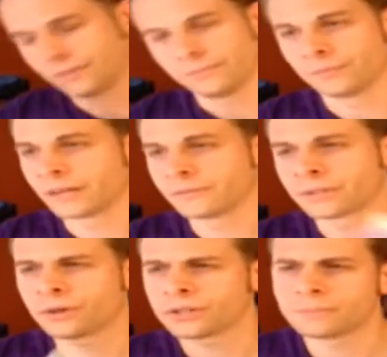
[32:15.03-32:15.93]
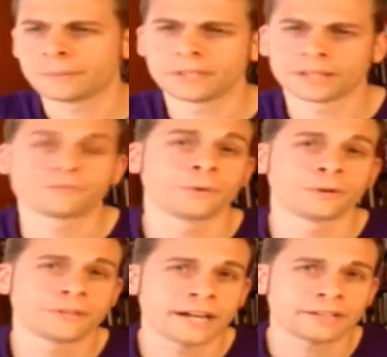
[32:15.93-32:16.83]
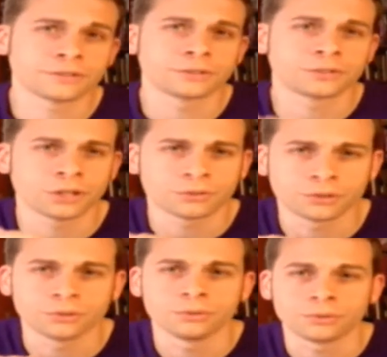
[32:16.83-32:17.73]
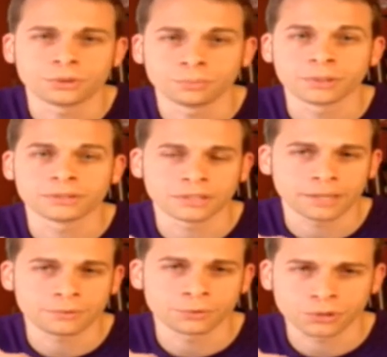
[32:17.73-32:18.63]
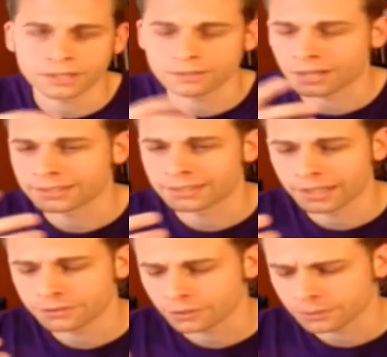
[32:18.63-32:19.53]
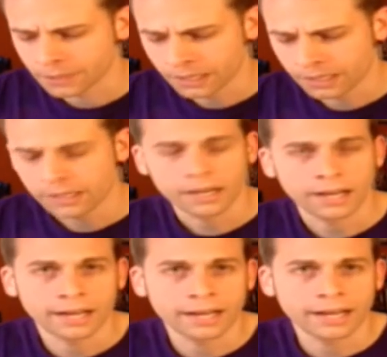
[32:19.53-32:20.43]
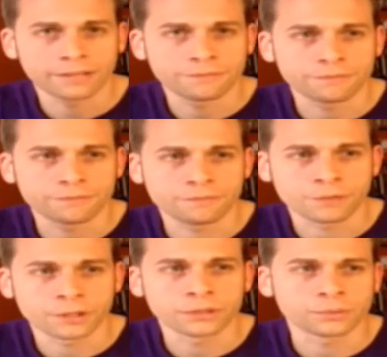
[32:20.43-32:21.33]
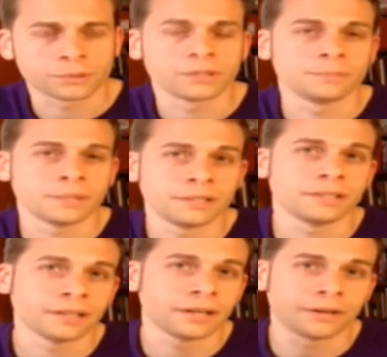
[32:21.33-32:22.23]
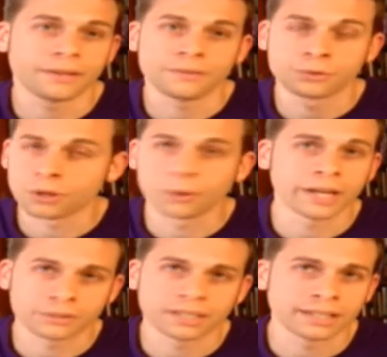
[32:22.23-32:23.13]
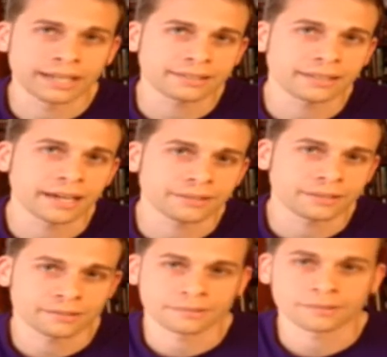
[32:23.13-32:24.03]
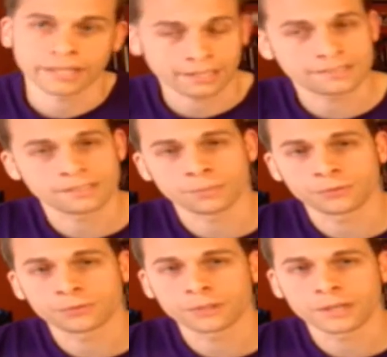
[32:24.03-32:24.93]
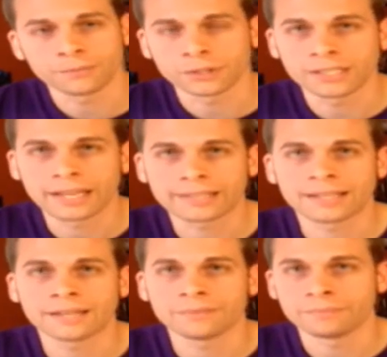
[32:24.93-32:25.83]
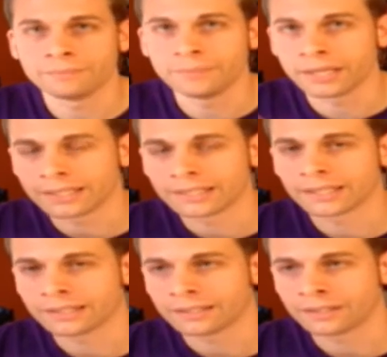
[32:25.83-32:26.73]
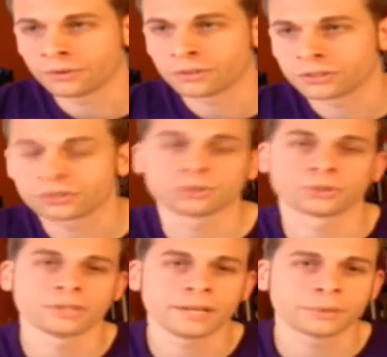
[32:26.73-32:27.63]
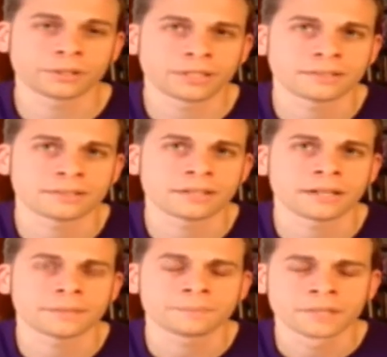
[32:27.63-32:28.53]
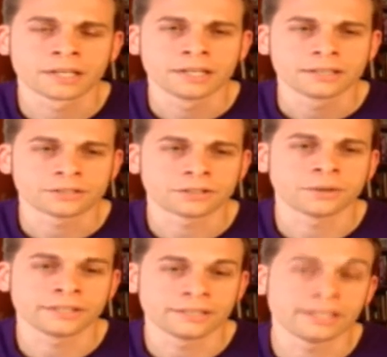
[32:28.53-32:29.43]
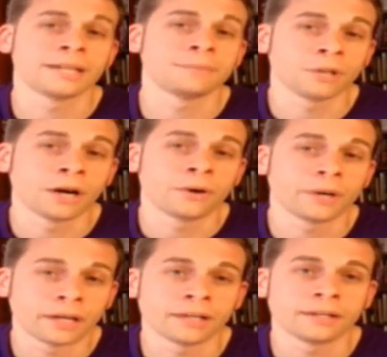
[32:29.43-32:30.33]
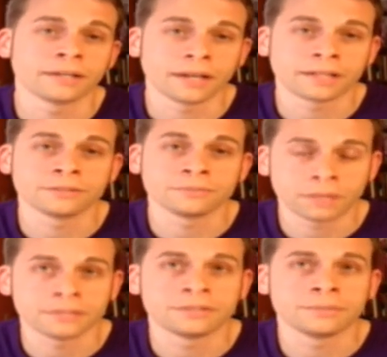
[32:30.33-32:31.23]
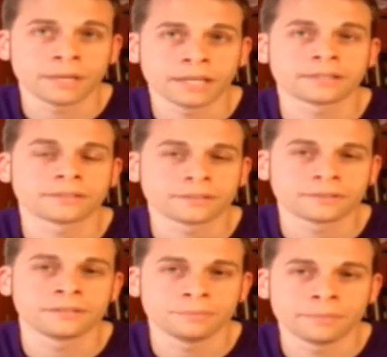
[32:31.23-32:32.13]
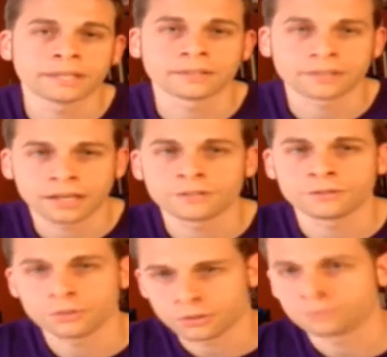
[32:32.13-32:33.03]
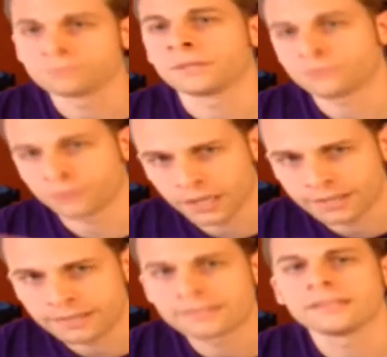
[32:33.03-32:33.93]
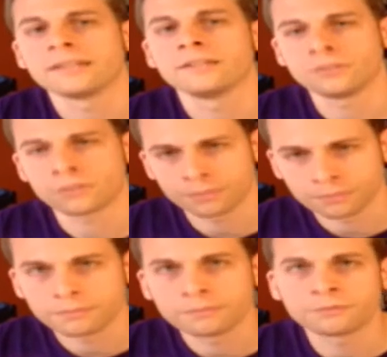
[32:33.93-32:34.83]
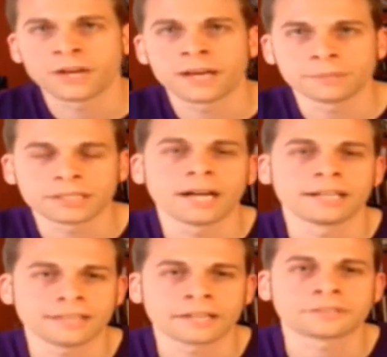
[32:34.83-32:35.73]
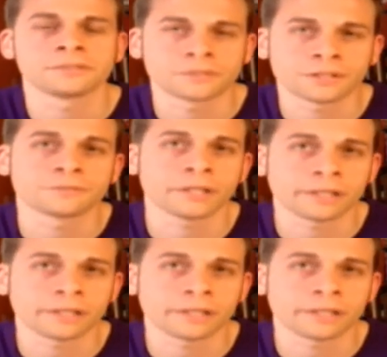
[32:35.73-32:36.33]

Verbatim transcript: whatever it cost, maybe like $4,000 or so to print it up through Transcontinental. I figured it was going to be, you know, there's no way I was going to get that because, like I said before, I'm really not that big on all the social networks at the time. So I did aim low, and I did make the cut using my friends and using family contacts and stuff like